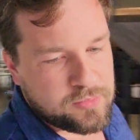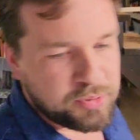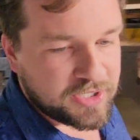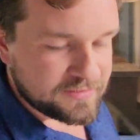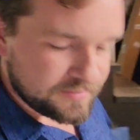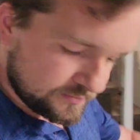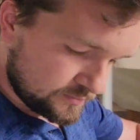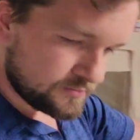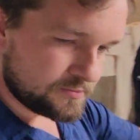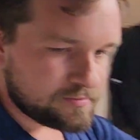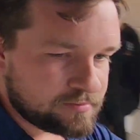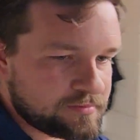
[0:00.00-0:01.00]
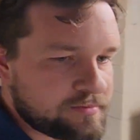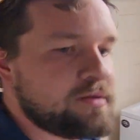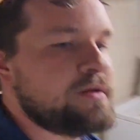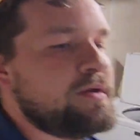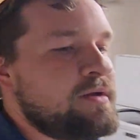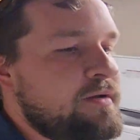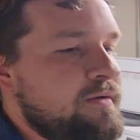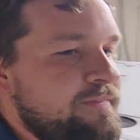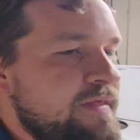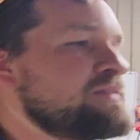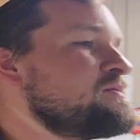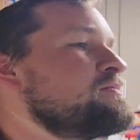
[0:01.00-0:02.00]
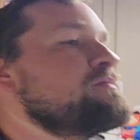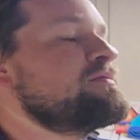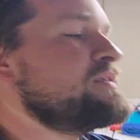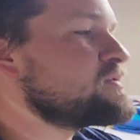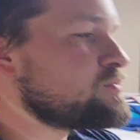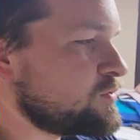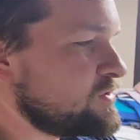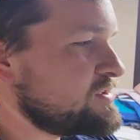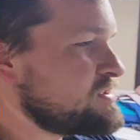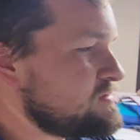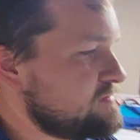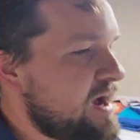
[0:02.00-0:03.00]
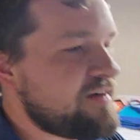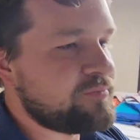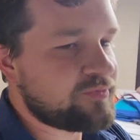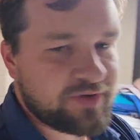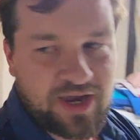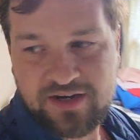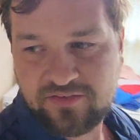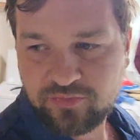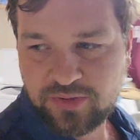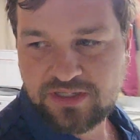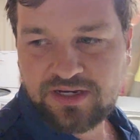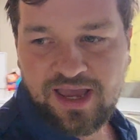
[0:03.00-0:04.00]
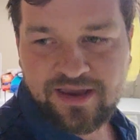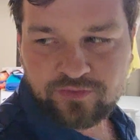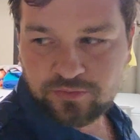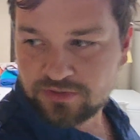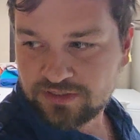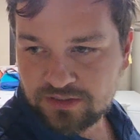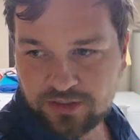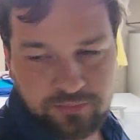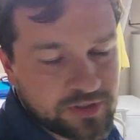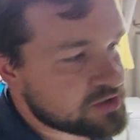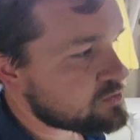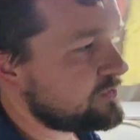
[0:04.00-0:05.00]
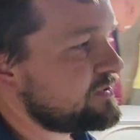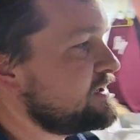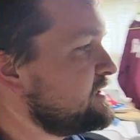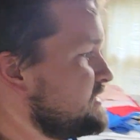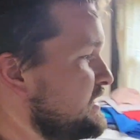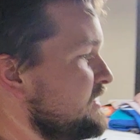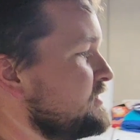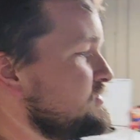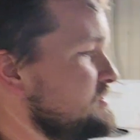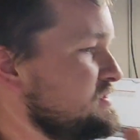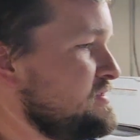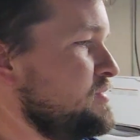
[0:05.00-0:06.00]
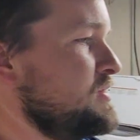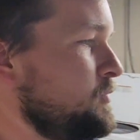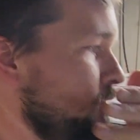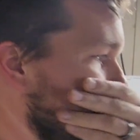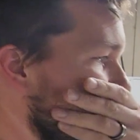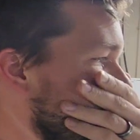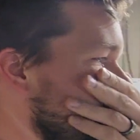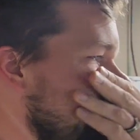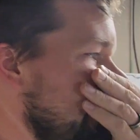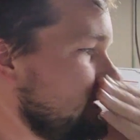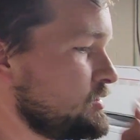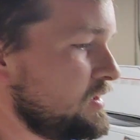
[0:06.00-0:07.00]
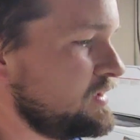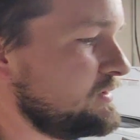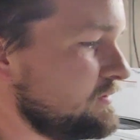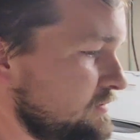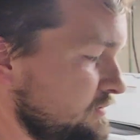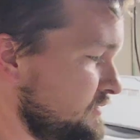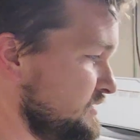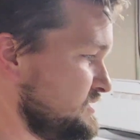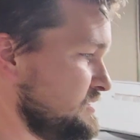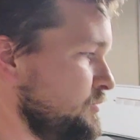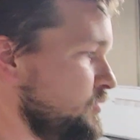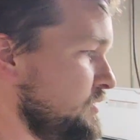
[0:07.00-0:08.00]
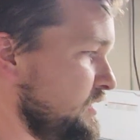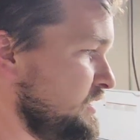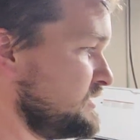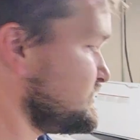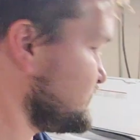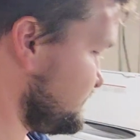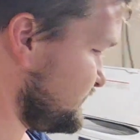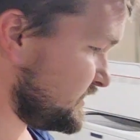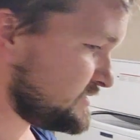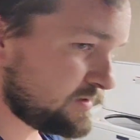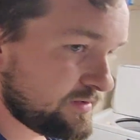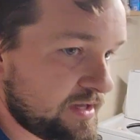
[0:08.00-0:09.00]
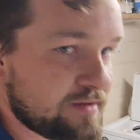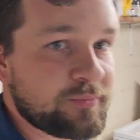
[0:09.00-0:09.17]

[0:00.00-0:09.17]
But that's where I've kind of been. I haven't really done much with anything else because I've been working on that, trying to assemble and get stuff fixed on that.